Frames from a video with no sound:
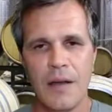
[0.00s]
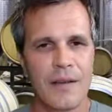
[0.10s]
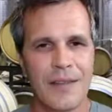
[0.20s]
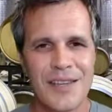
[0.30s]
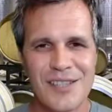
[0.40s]

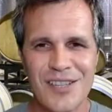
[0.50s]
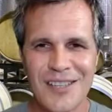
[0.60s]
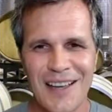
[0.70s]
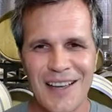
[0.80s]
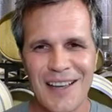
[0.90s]
There's
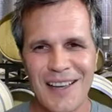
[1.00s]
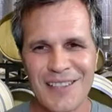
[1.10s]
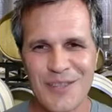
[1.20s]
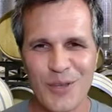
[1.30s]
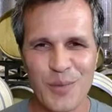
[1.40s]
just, uh, in
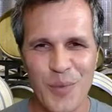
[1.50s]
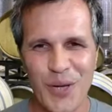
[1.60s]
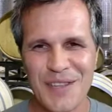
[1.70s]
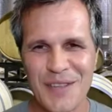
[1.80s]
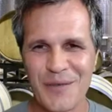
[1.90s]
certain
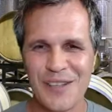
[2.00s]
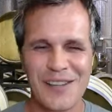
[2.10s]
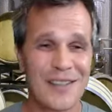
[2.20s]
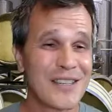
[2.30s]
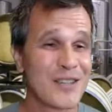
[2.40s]
parts of the vineyard,
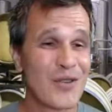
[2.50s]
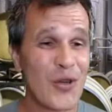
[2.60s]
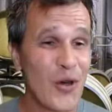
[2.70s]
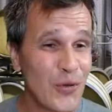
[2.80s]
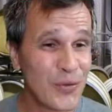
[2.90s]
there's
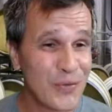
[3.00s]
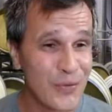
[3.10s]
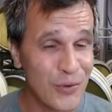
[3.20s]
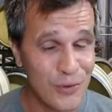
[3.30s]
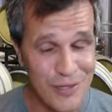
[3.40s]
no
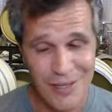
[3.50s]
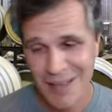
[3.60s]
fruit.